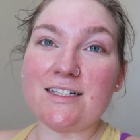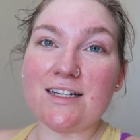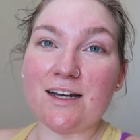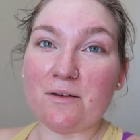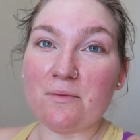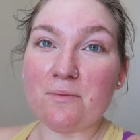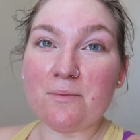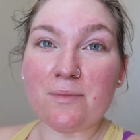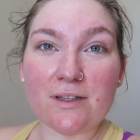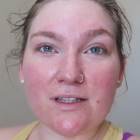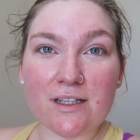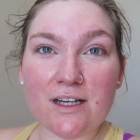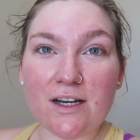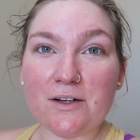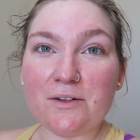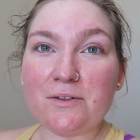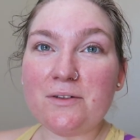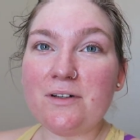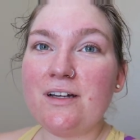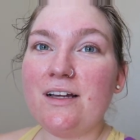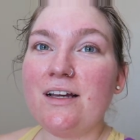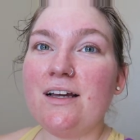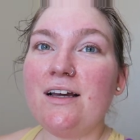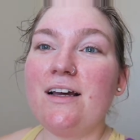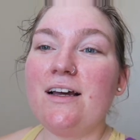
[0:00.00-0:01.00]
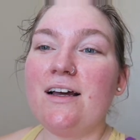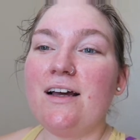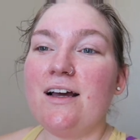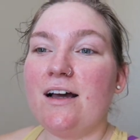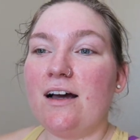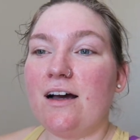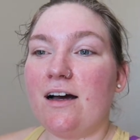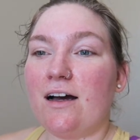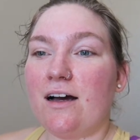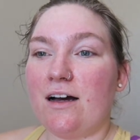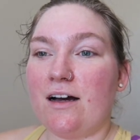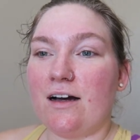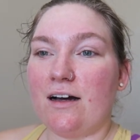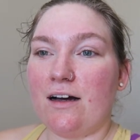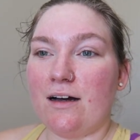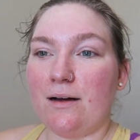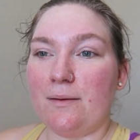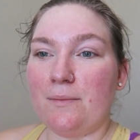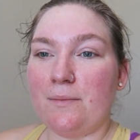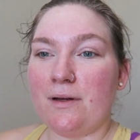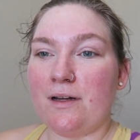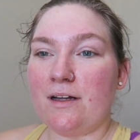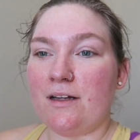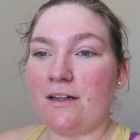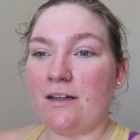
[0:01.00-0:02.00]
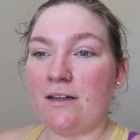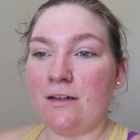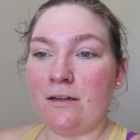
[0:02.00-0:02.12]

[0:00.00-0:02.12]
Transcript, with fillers: down below. Um,